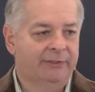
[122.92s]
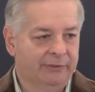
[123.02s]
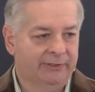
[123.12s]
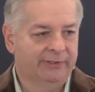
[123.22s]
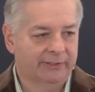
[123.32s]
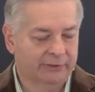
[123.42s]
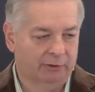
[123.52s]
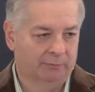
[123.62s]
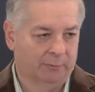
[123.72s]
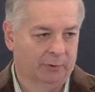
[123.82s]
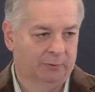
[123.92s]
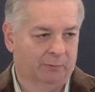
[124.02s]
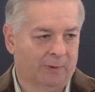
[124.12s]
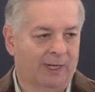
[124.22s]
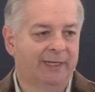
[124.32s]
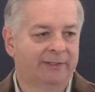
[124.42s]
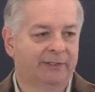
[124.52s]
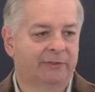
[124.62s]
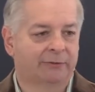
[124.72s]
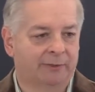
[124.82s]
unity so important? Why is
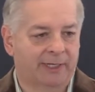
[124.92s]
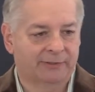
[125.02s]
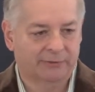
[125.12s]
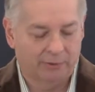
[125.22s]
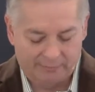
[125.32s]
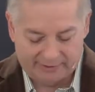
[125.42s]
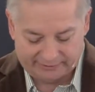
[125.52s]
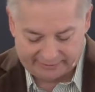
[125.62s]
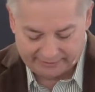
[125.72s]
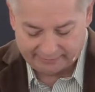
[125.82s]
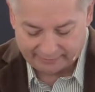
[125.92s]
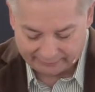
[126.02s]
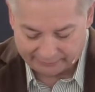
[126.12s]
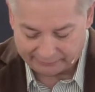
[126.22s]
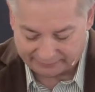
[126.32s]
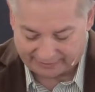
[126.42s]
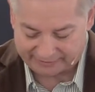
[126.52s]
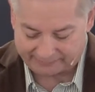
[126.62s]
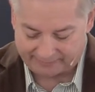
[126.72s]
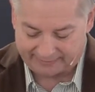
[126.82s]
it stressed so much in the New
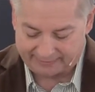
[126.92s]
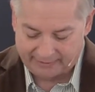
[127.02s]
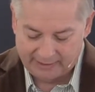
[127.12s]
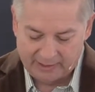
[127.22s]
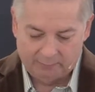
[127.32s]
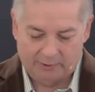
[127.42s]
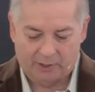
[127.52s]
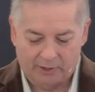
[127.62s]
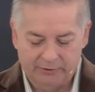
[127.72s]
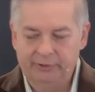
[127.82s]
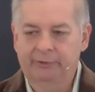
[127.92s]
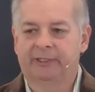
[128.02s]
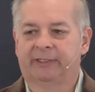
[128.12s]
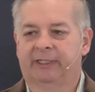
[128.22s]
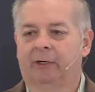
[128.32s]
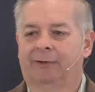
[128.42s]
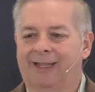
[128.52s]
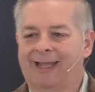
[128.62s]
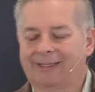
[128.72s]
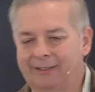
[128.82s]
Testament? Well, our unity or
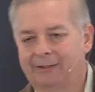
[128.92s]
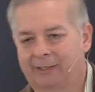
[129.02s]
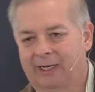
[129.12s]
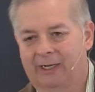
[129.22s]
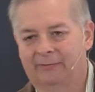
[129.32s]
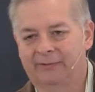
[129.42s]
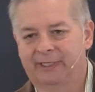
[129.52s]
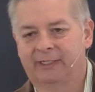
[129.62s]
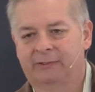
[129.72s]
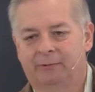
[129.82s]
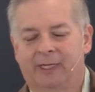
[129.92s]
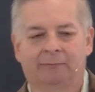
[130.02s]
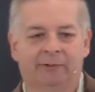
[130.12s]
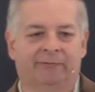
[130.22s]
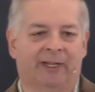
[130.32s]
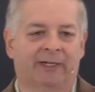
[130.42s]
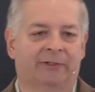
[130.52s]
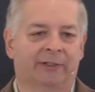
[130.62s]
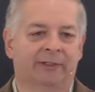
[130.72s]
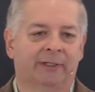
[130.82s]
lack thereof is a direct
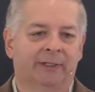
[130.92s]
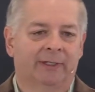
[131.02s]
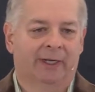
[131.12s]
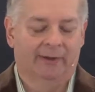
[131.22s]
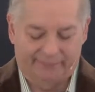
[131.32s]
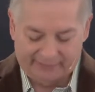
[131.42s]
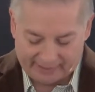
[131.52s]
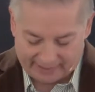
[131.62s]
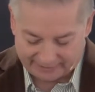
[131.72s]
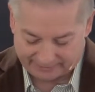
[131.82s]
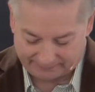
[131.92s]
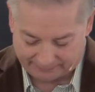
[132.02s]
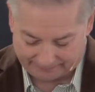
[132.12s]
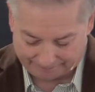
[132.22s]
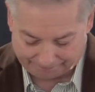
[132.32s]
reflection of the gospel.